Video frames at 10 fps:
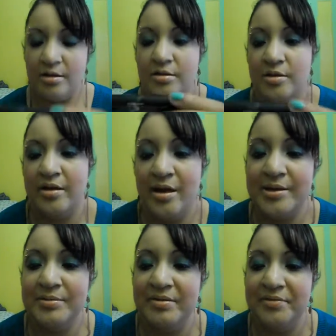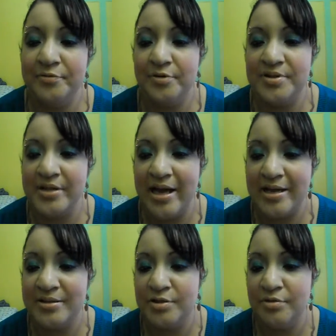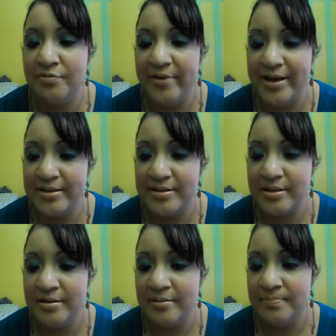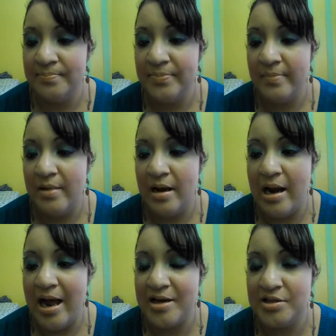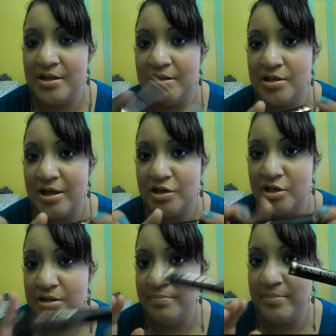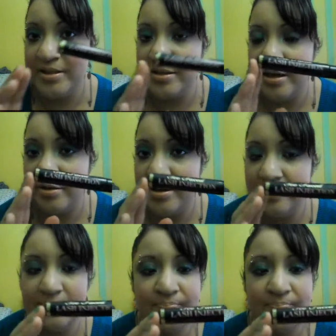so it comes with a full size Too Faced lash injection mascara